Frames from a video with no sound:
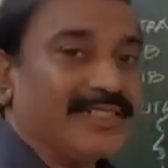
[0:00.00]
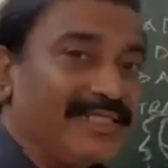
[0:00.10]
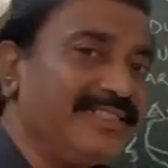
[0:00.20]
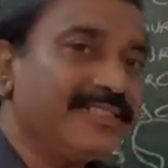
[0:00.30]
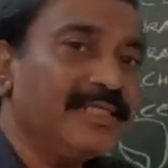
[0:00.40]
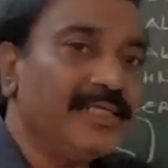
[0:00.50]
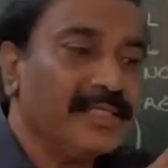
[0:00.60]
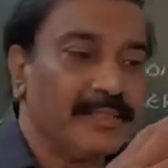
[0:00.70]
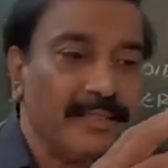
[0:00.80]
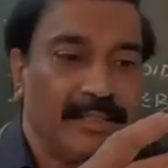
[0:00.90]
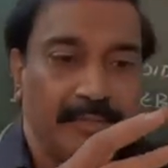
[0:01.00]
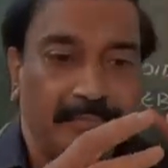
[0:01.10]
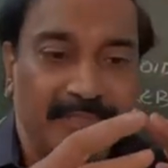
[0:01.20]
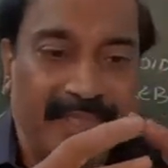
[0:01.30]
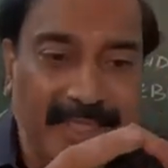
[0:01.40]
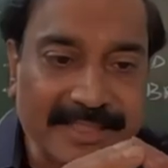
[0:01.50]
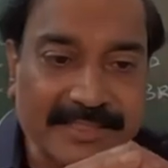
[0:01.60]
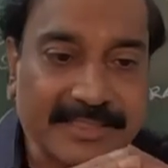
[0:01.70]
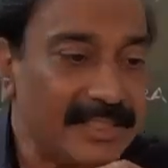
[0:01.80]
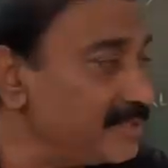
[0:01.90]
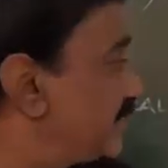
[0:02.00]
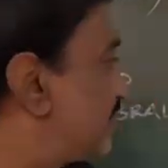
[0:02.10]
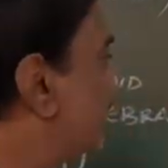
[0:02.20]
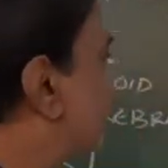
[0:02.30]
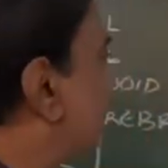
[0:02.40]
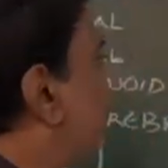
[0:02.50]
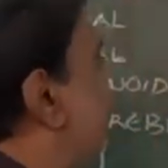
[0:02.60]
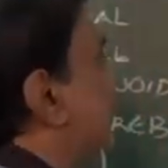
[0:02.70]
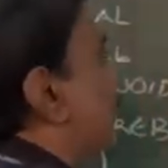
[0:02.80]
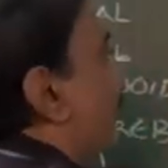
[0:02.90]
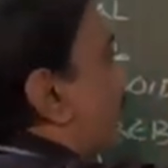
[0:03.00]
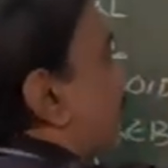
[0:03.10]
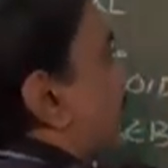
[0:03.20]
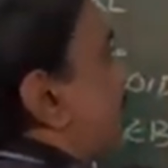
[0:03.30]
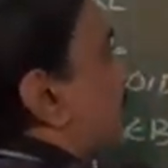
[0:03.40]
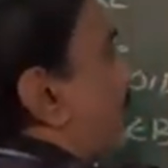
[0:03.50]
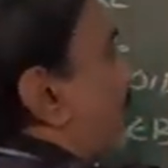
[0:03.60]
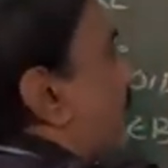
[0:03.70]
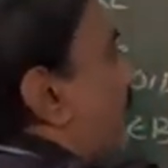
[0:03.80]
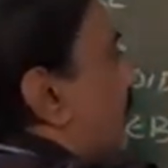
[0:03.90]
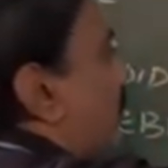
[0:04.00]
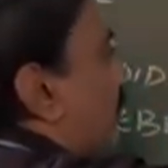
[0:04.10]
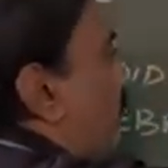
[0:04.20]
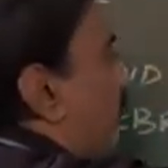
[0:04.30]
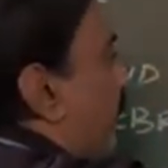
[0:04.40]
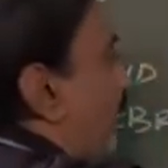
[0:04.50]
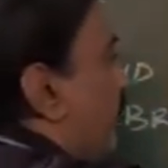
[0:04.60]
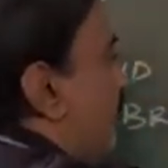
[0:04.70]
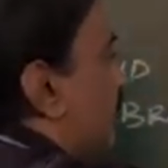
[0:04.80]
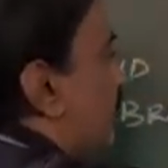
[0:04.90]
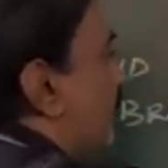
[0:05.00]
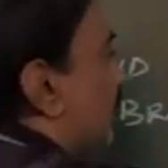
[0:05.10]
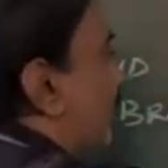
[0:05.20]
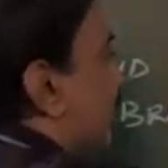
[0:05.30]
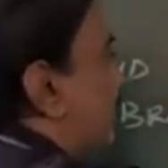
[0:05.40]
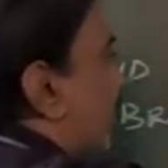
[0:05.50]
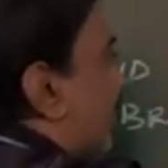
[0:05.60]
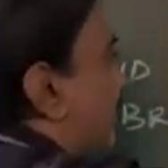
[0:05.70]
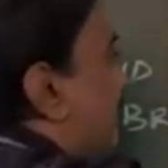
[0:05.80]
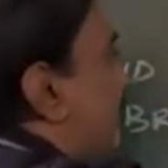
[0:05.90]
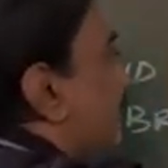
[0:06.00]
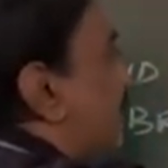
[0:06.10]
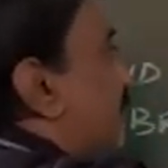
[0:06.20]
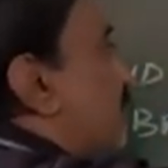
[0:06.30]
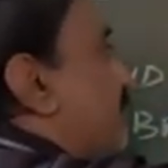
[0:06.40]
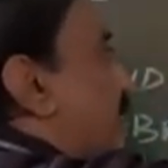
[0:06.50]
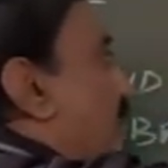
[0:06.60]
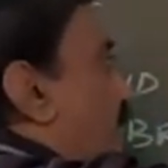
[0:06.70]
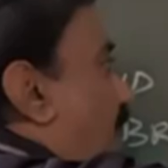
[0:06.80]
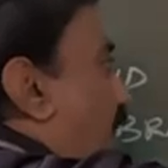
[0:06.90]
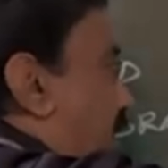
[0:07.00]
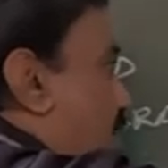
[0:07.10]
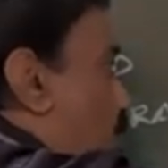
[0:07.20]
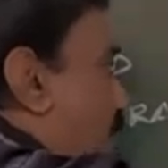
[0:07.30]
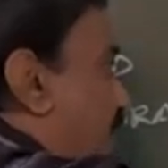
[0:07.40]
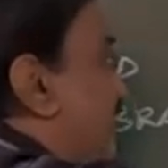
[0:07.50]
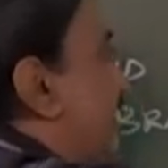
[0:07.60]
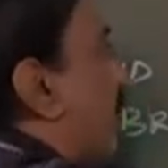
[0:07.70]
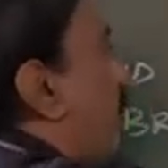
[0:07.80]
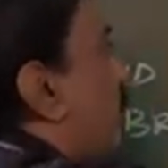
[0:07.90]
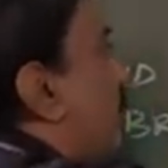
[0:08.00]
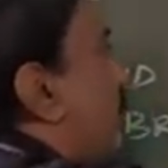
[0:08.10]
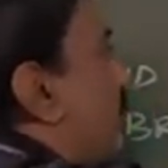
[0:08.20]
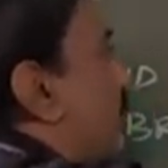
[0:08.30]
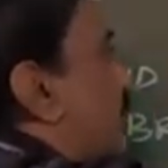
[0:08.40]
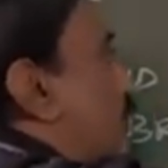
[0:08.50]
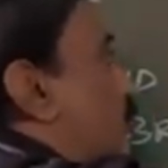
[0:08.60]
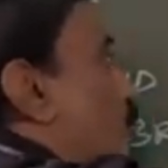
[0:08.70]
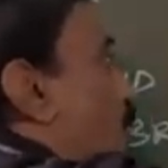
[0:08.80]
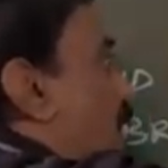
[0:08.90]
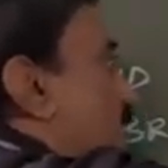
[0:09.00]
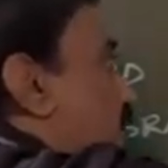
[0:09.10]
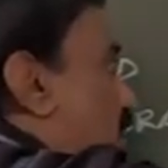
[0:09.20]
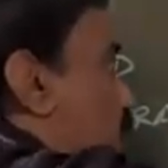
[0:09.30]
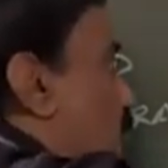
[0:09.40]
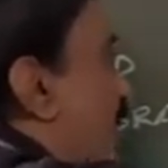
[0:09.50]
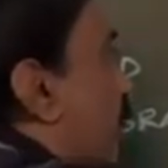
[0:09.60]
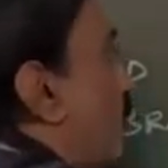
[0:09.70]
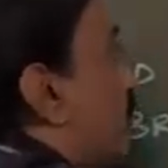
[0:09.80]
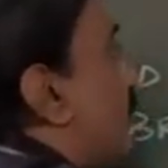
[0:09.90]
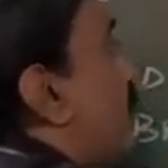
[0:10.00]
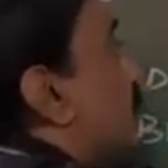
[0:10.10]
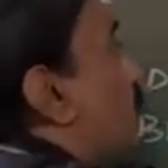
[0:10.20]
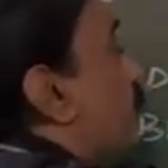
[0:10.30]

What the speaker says: that is, this is the one. The brain is like this. The arachnoid is around. The dura is also around. So